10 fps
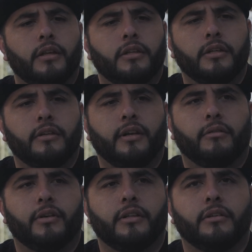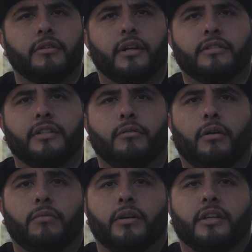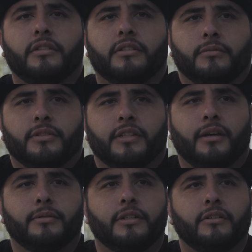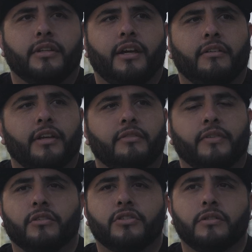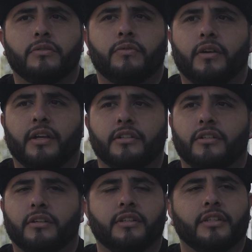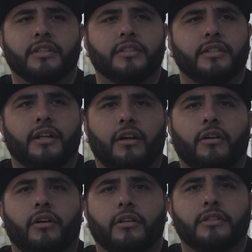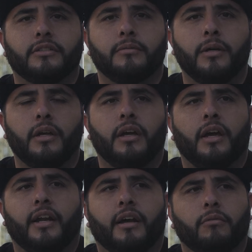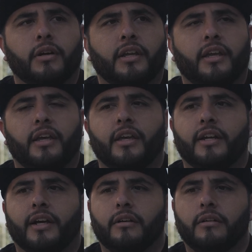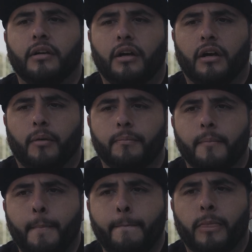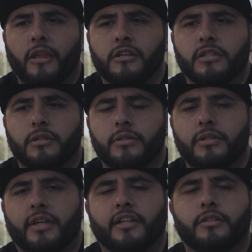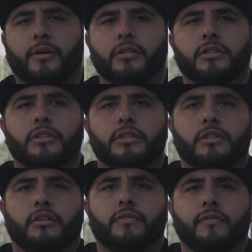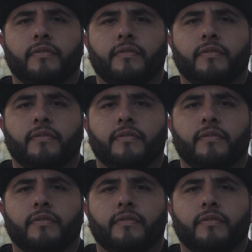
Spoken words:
dude, like, what are you doing? I was like, well, I'm working some steps. They have like fellowships for like drug addiction and alcoholism, and I work AA now. And she told me, you can't sponsor yourself.